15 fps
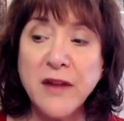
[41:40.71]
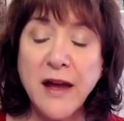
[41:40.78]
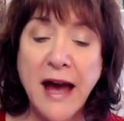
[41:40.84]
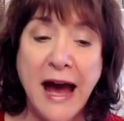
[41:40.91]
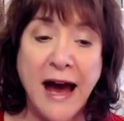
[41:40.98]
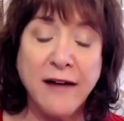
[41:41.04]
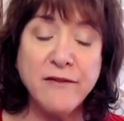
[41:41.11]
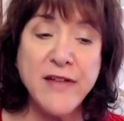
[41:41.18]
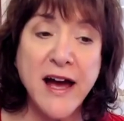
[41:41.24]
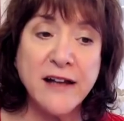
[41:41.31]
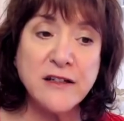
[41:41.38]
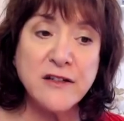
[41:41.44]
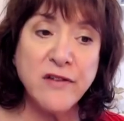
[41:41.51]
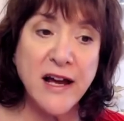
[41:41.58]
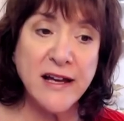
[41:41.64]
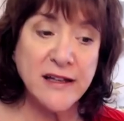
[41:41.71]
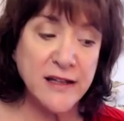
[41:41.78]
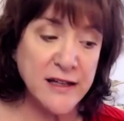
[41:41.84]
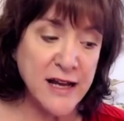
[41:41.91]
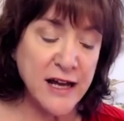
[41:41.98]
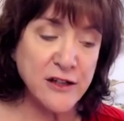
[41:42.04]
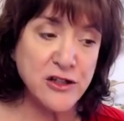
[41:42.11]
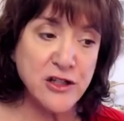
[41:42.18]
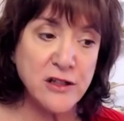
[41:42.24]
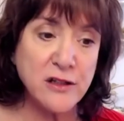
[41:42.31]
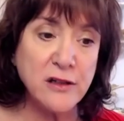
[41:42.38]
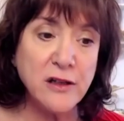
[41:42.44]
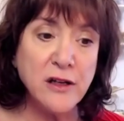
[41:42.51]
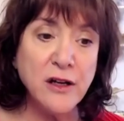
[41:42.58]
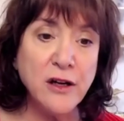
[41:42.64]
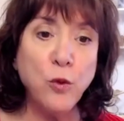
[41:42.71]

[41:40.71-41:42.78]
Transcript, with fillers: have that divine connection